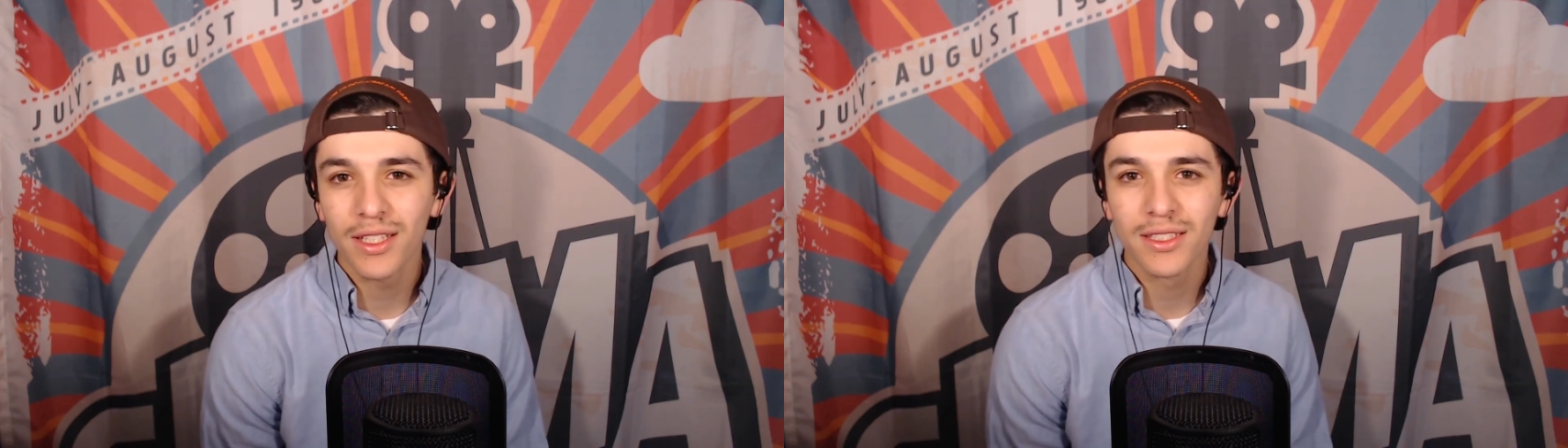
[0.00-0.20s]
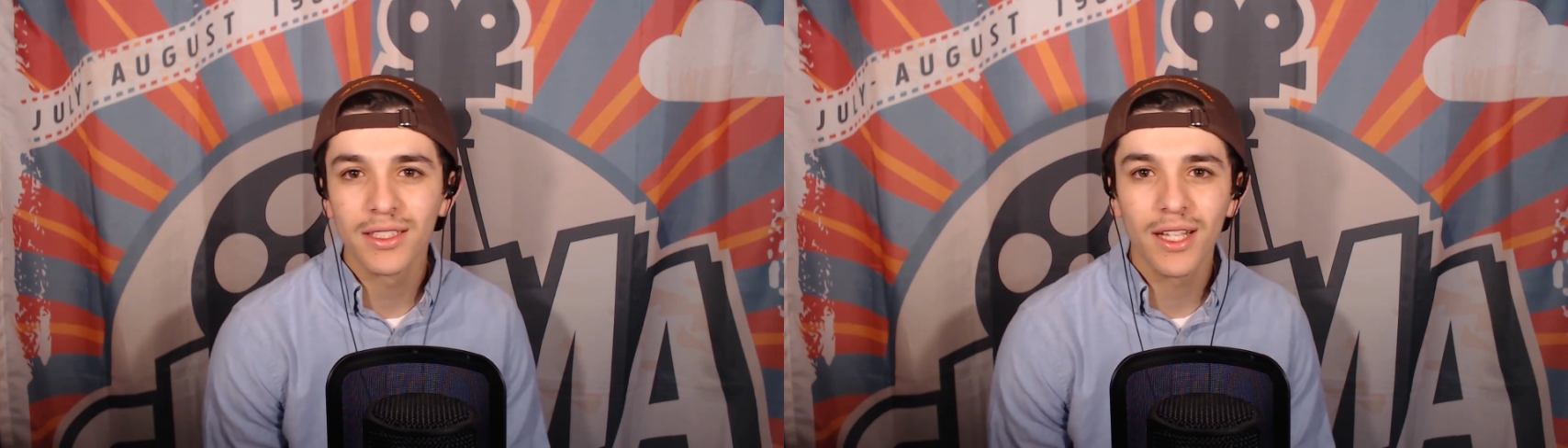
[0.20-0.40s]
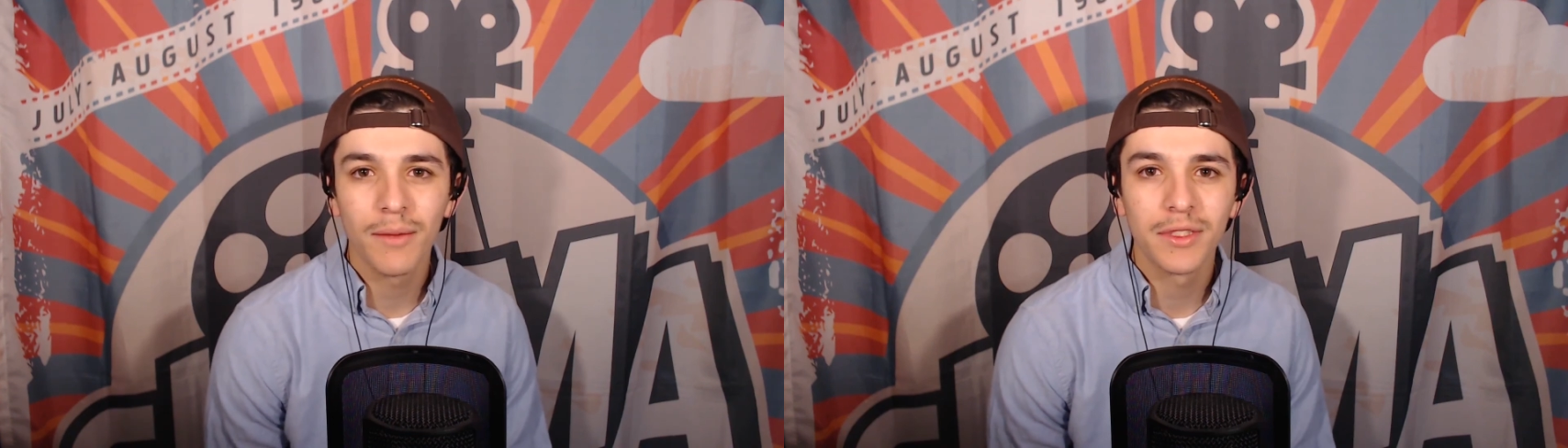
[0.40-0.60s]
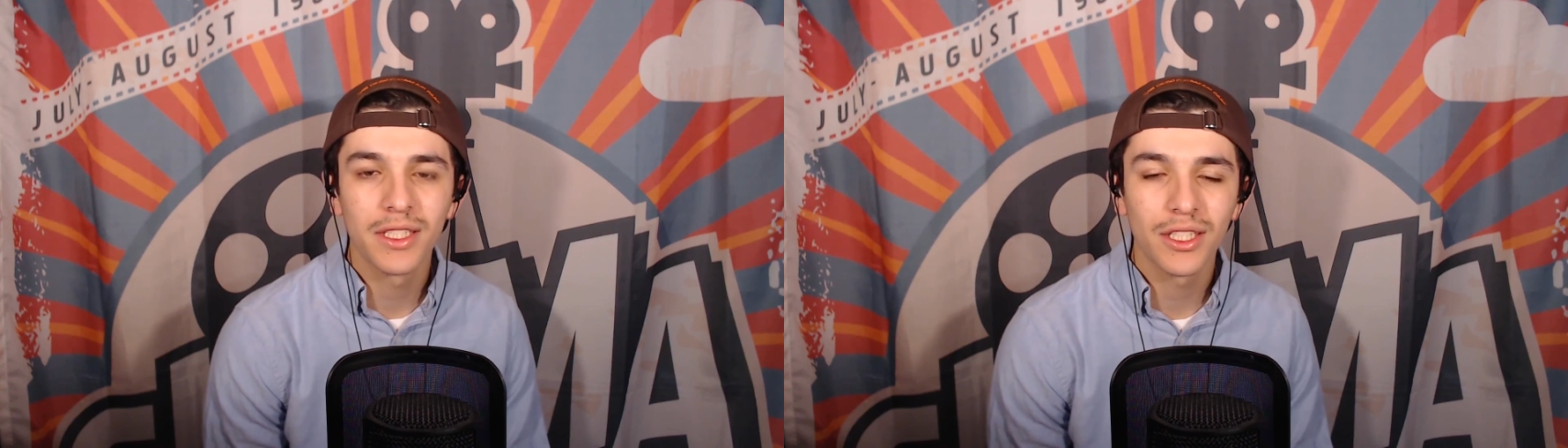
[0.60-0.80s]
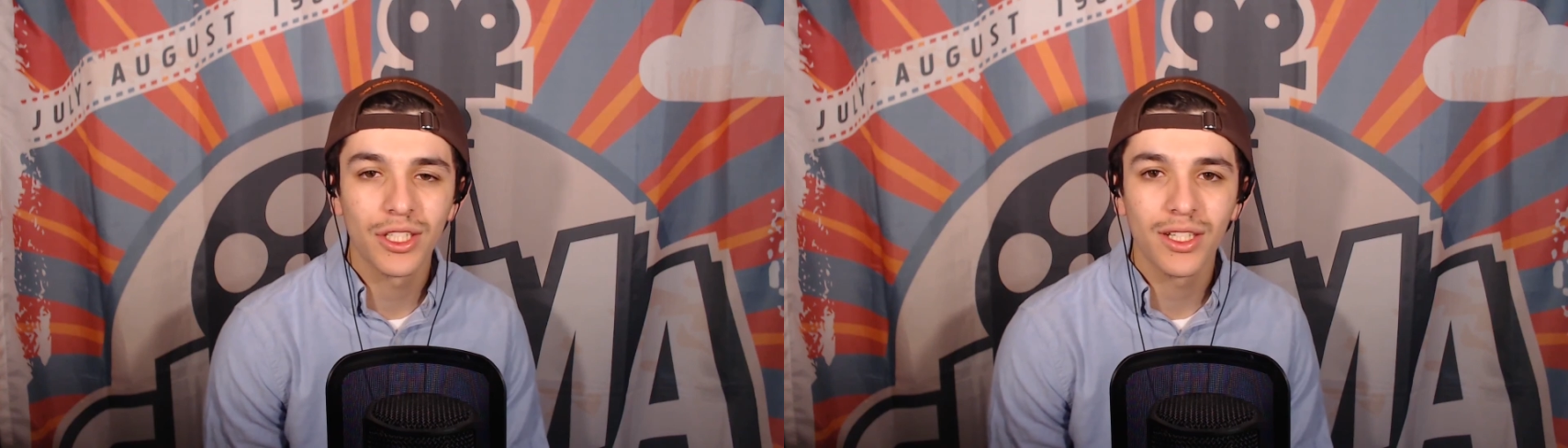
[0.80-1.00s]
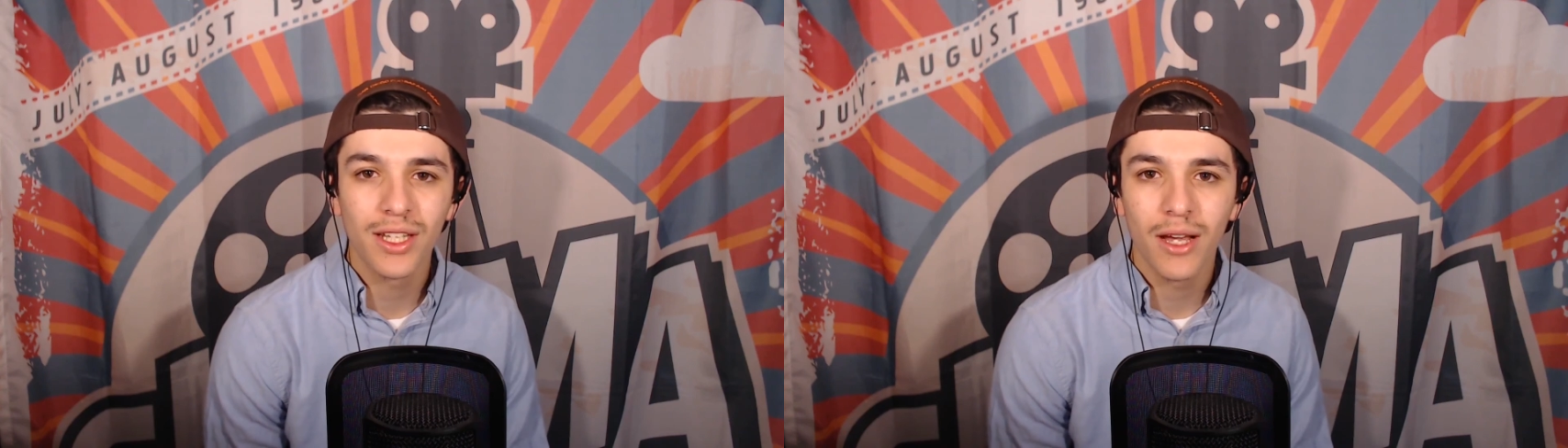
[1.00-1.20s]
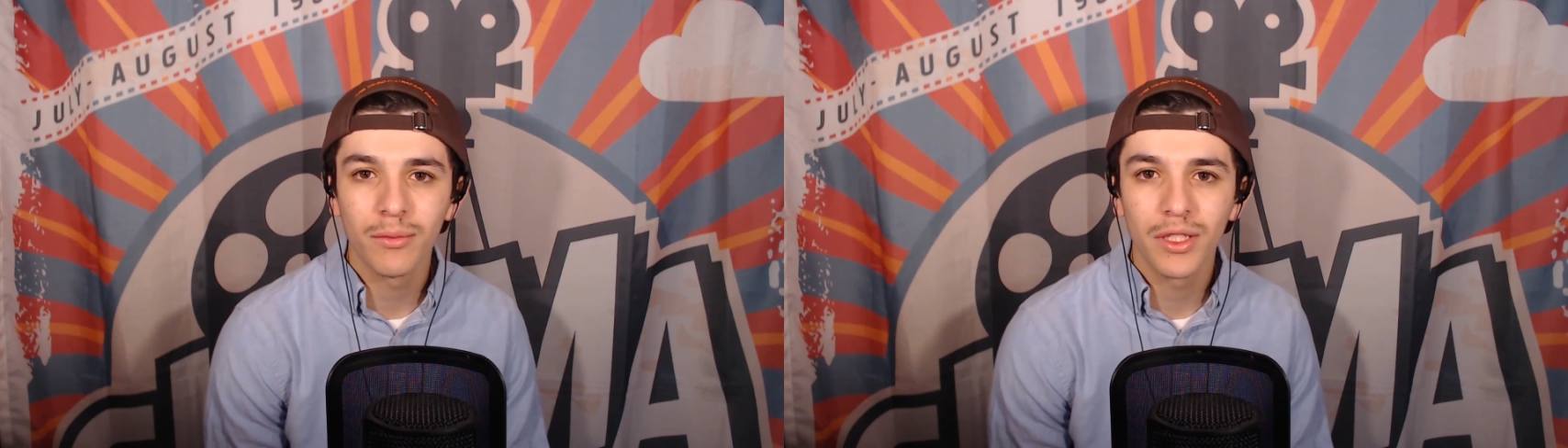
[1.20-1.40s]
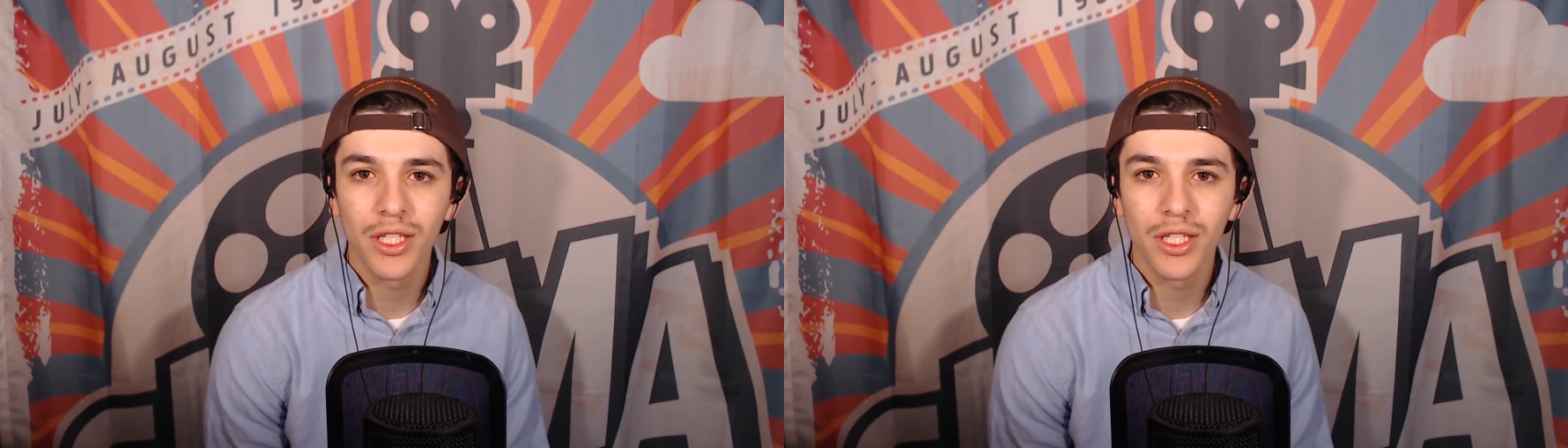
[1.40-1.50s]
in the comment section down below.